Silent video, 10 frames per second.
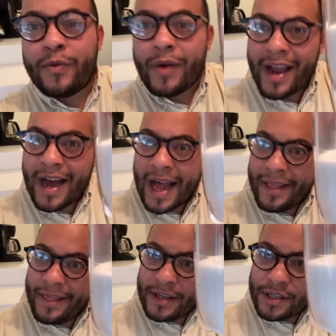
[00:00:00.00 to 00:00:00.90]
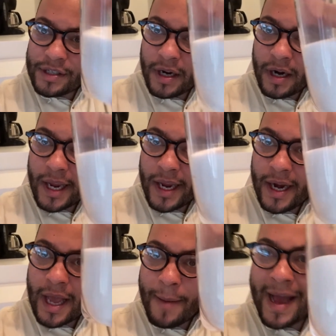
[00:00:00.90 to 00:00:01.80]
why I got this sugar in
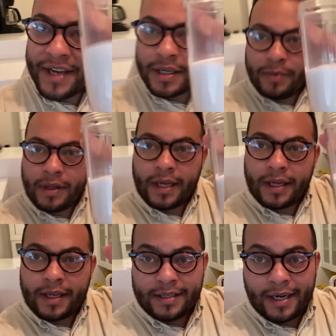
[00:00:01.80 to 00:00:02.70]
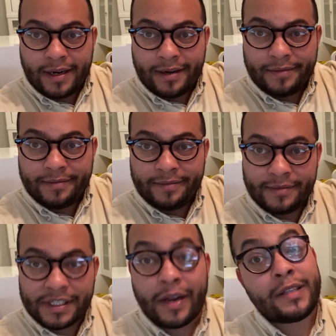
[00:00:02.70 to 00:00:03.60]
a Magic Bullet container.
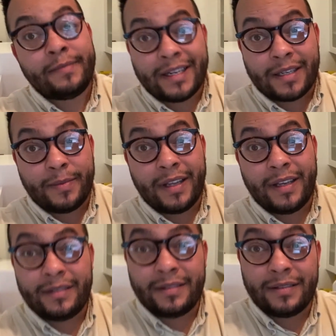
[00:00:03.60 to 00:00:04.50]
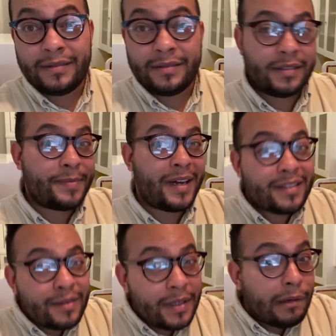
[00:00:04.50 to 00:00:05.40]
Shout out to Magic Bullet. Sponsor
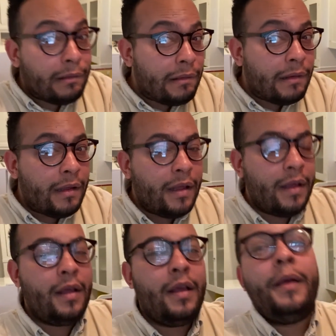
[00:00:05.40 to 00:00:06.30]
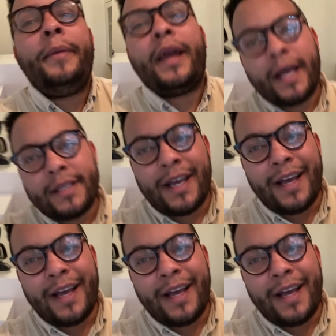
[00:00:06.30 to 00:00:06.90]
me? Because